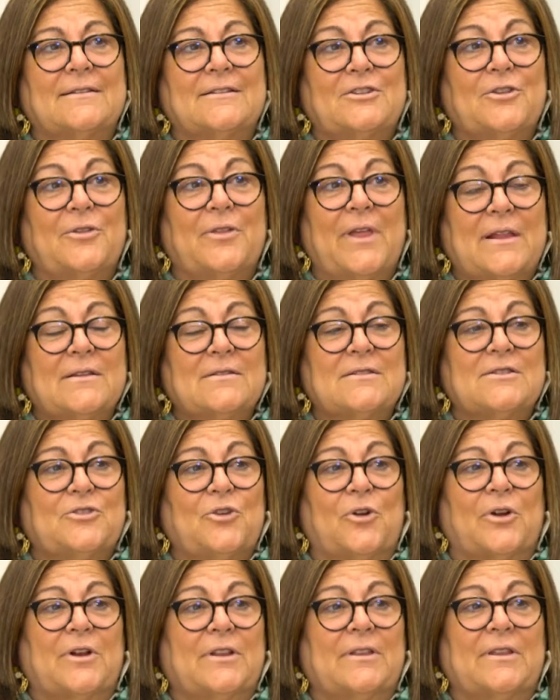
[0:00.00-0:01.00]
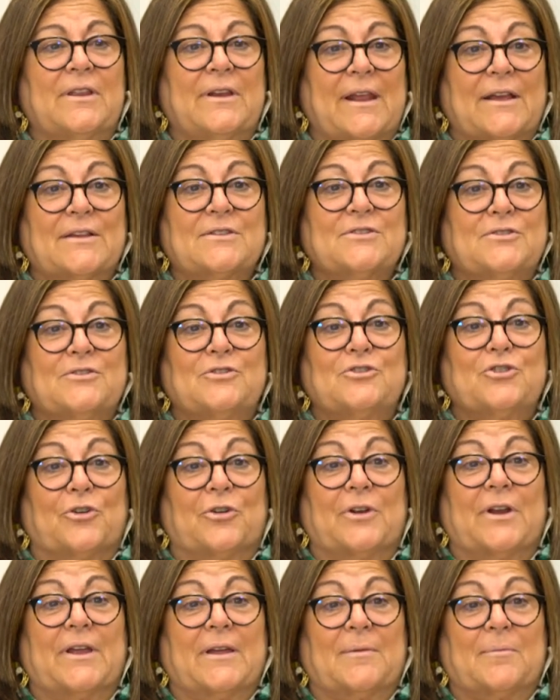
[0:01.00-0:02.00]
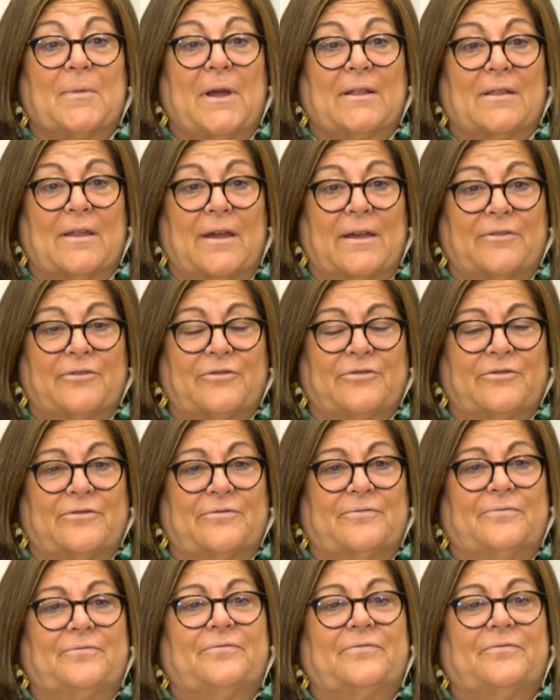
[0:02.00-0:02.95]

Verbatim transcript: so that started the next journey in my life.